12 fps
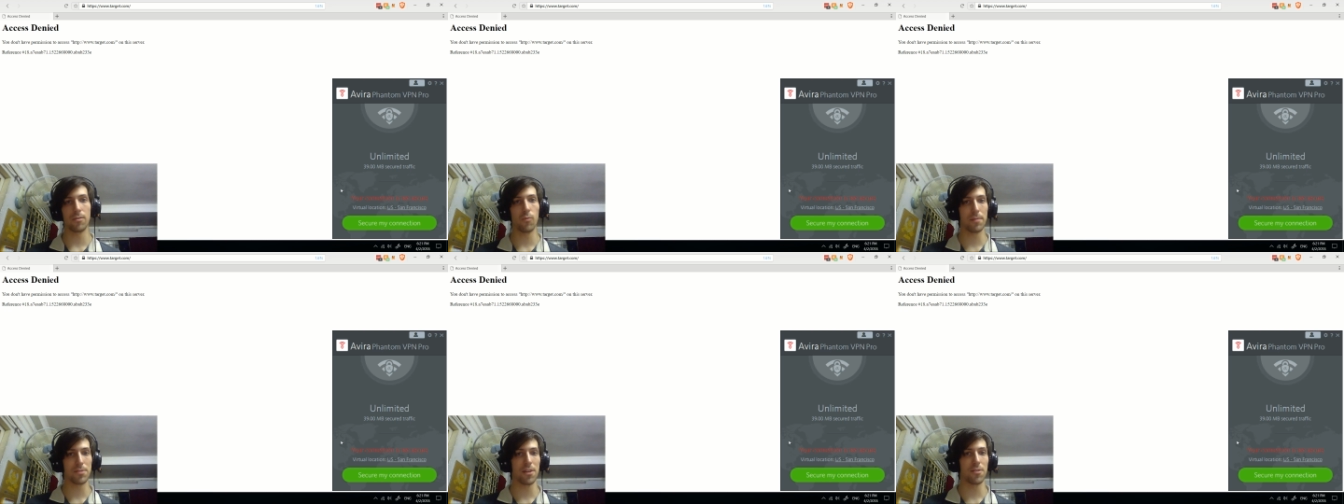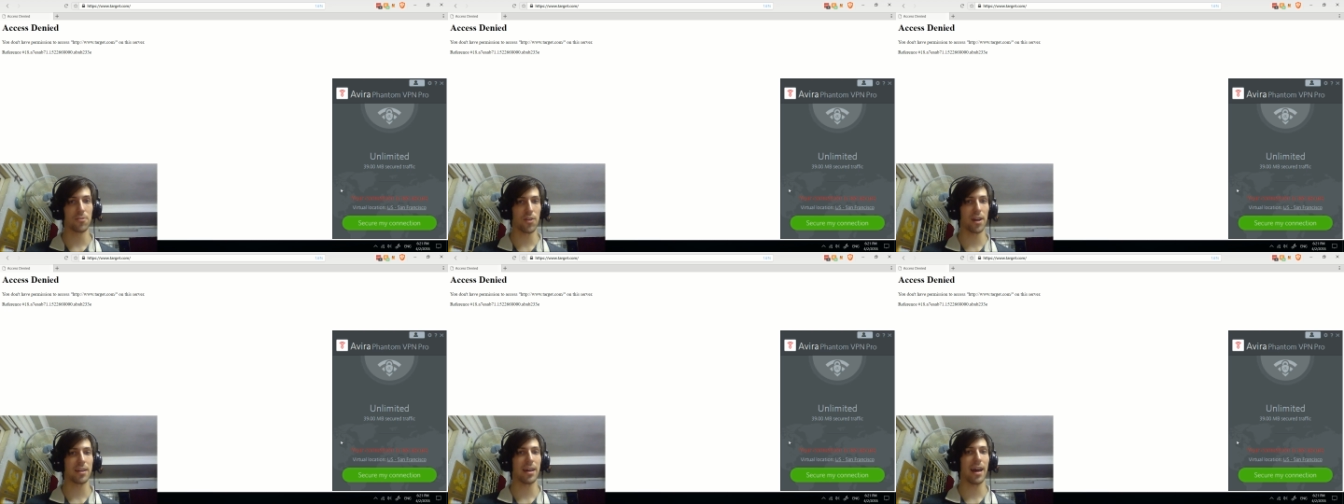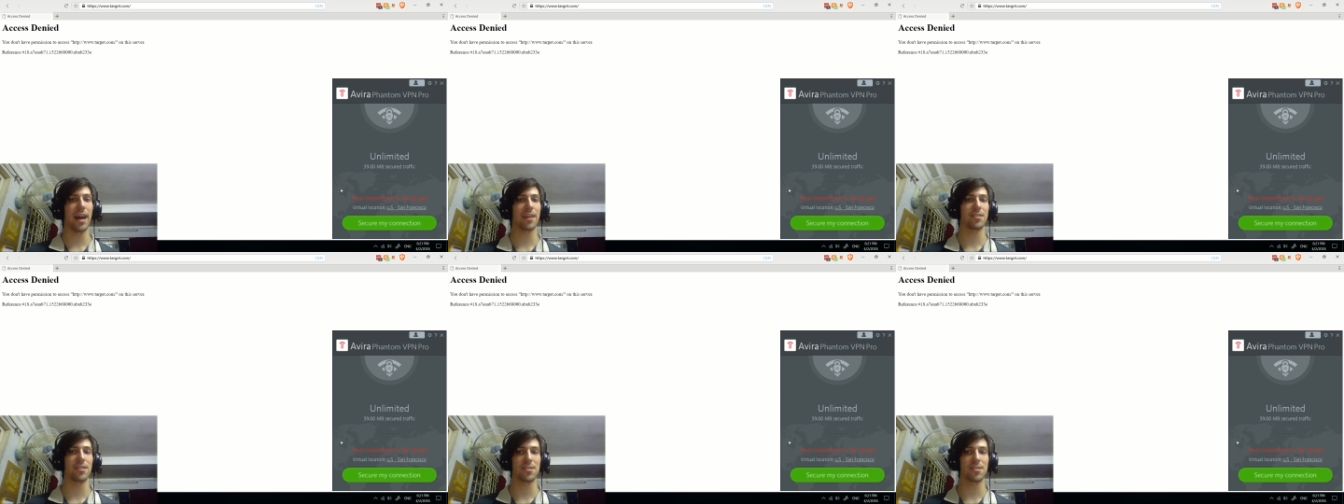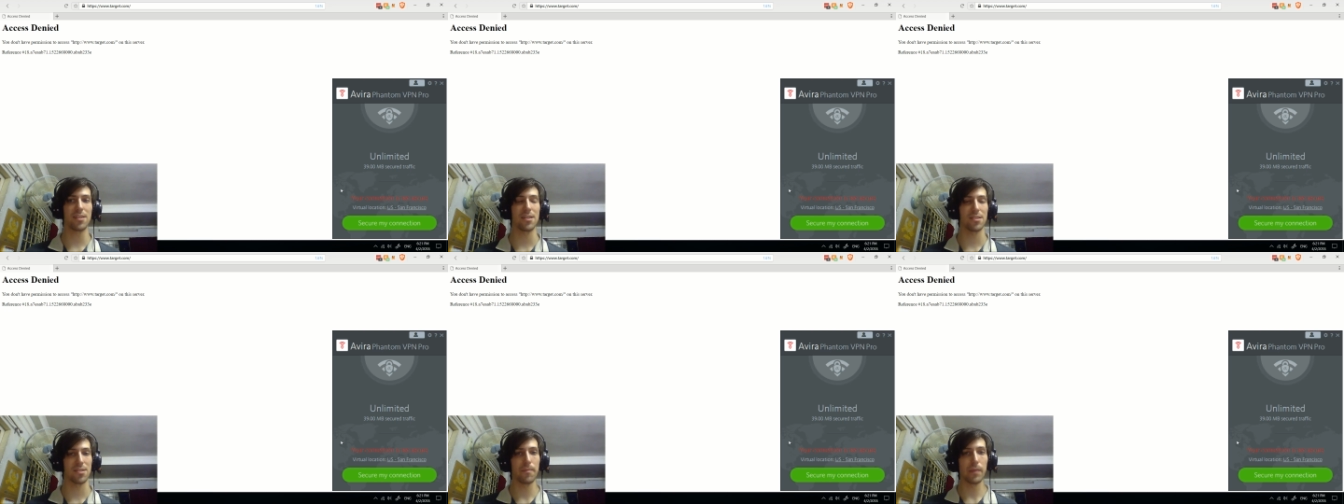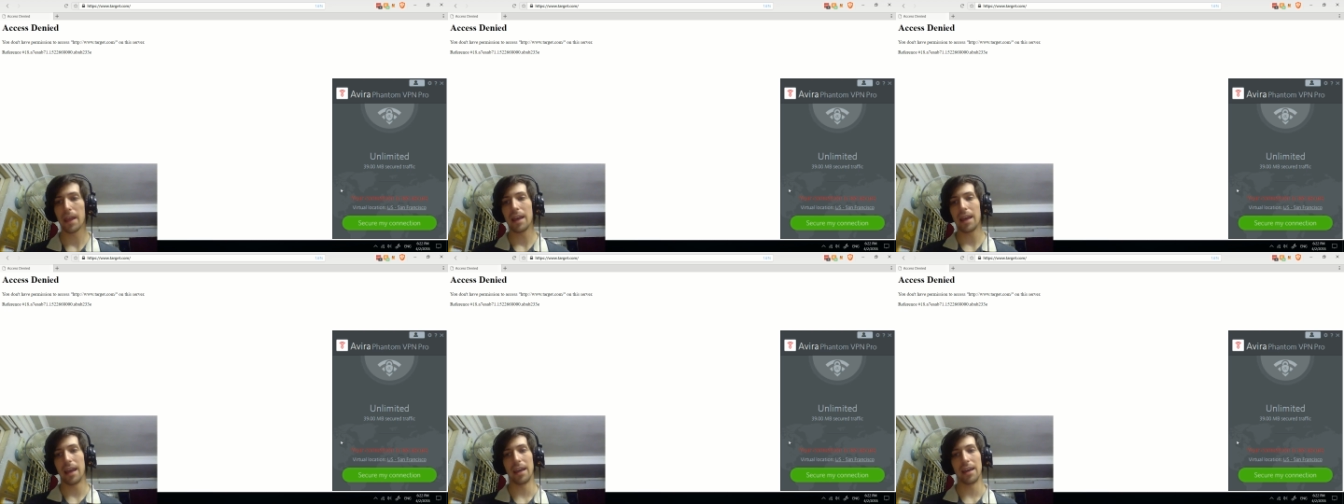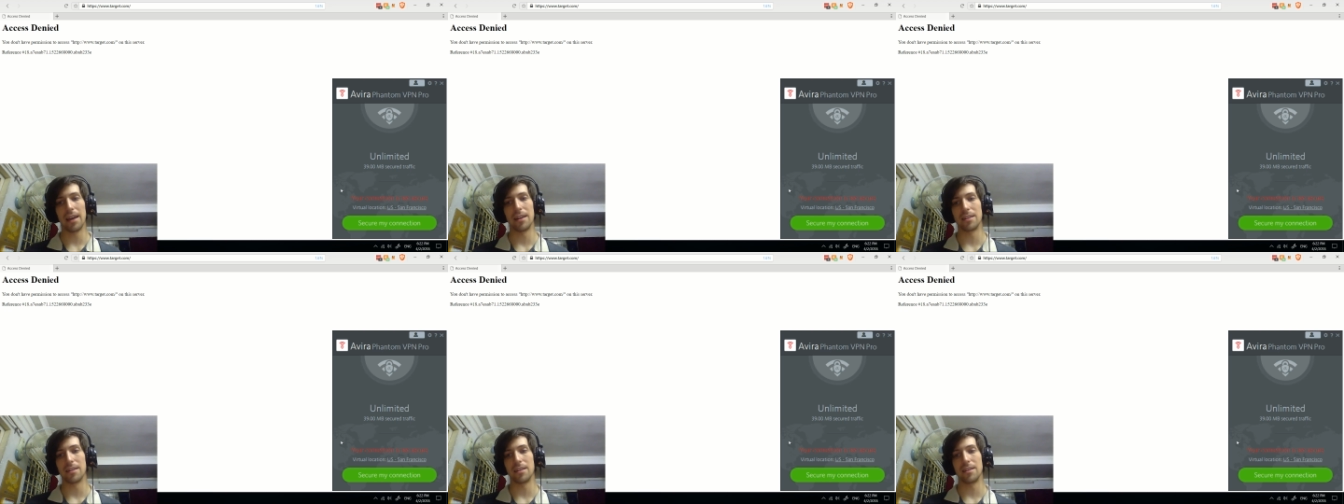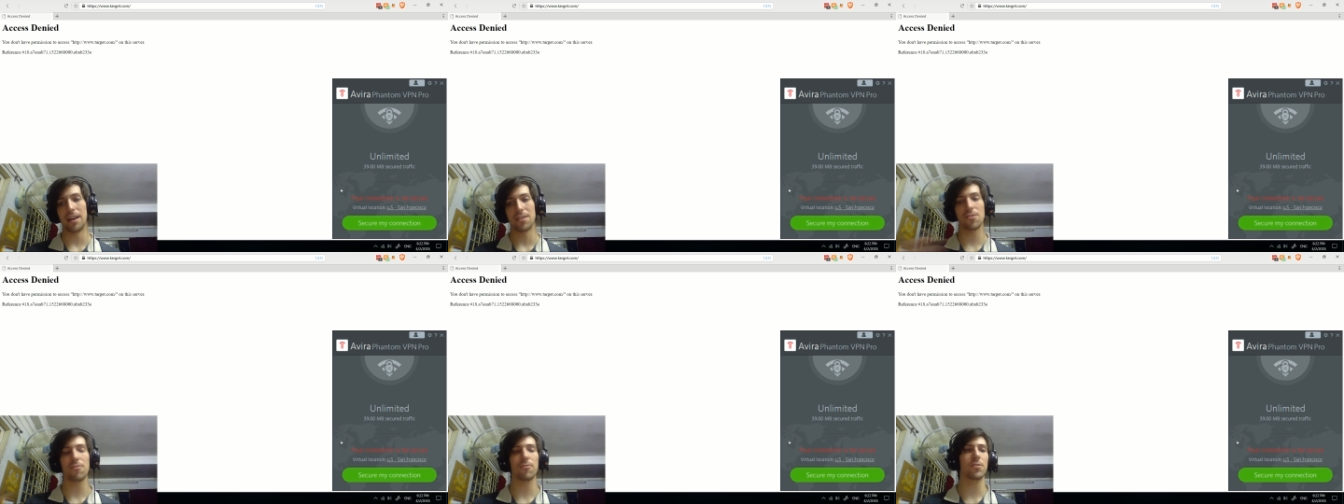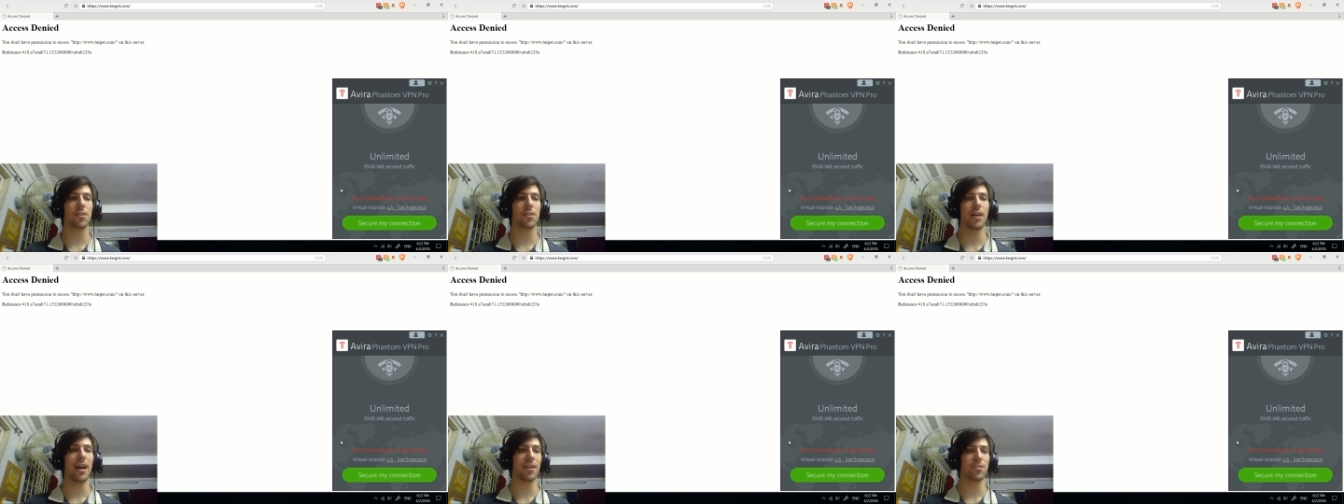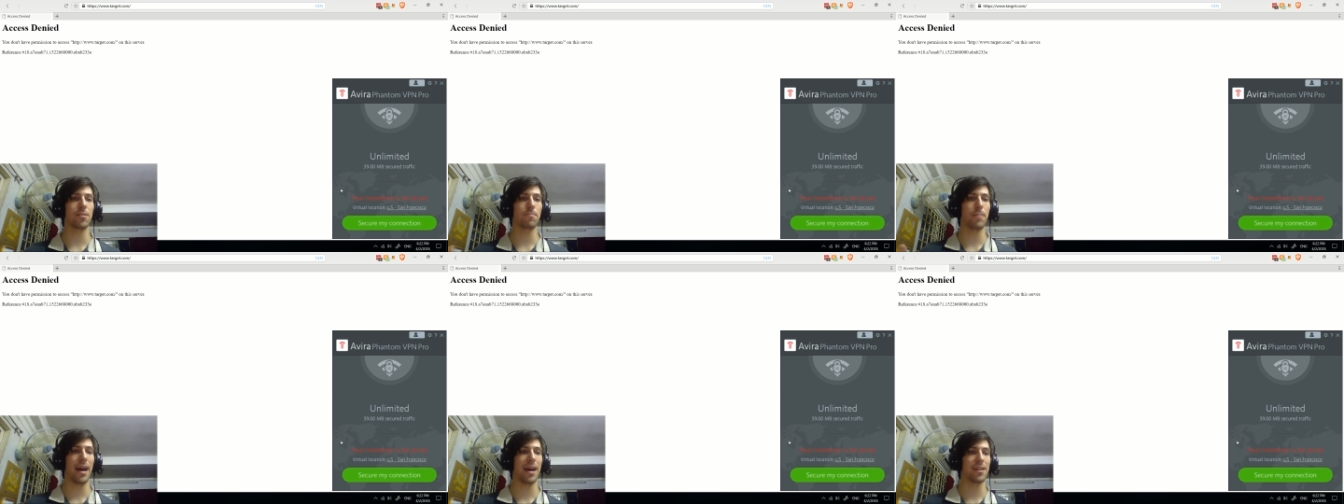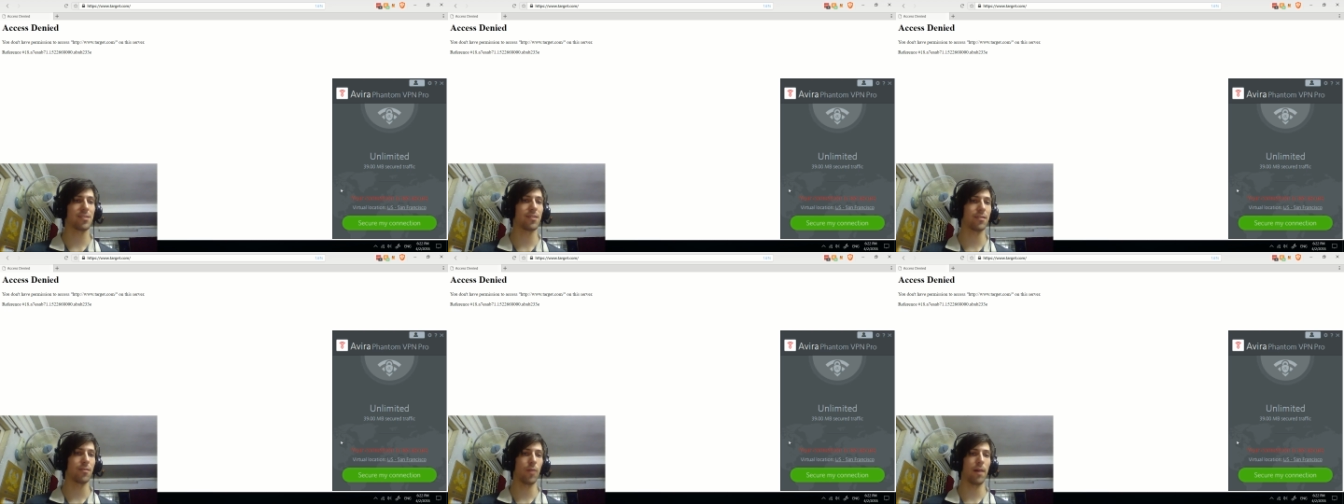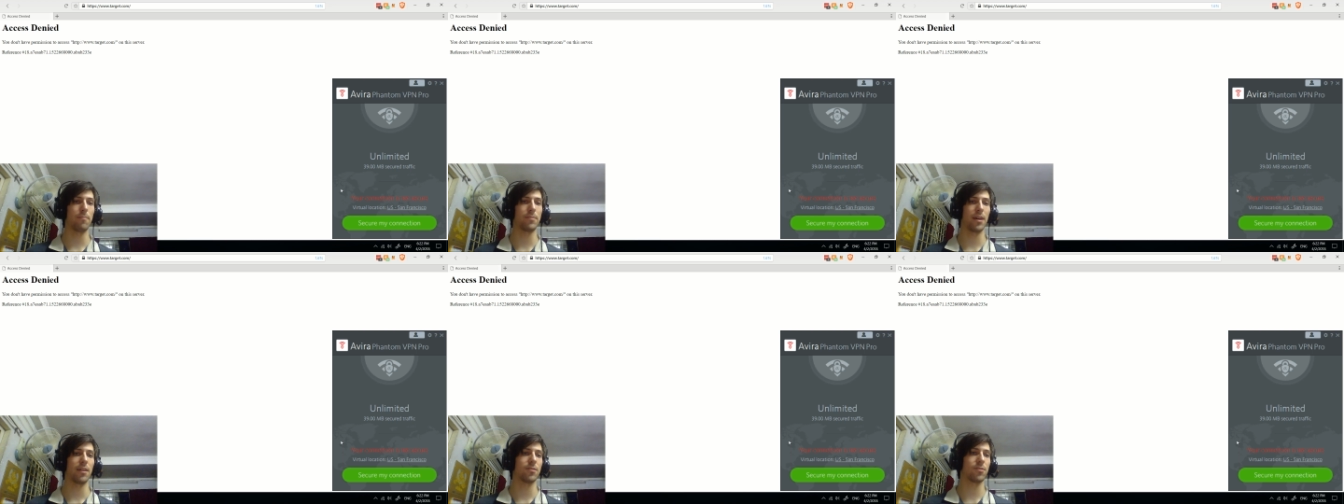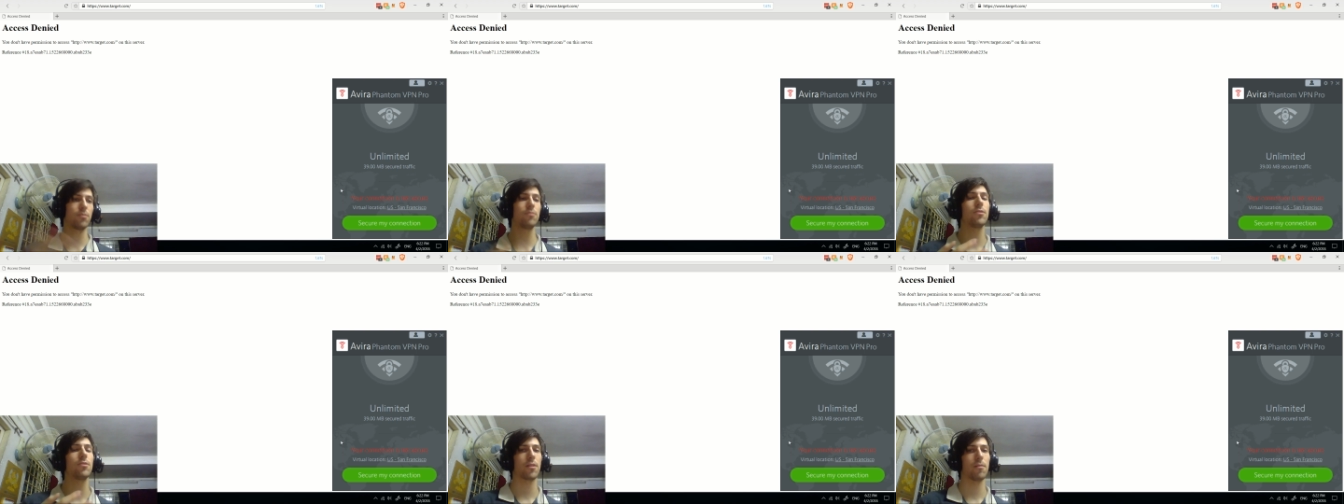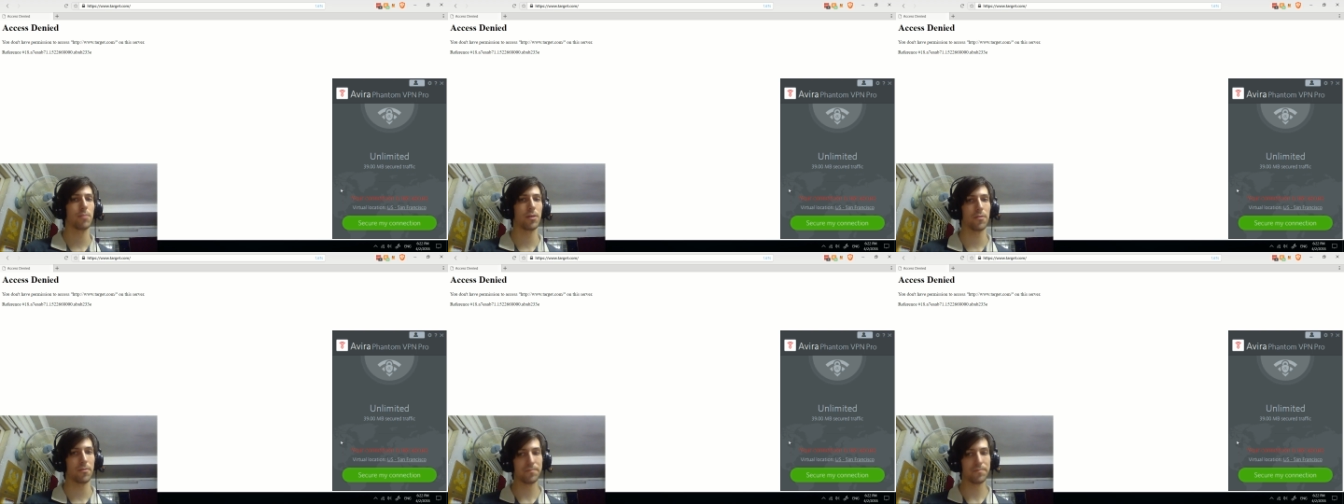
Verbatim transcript: website you're trying to access sees. And that server is going to actually pass the web data to your computer.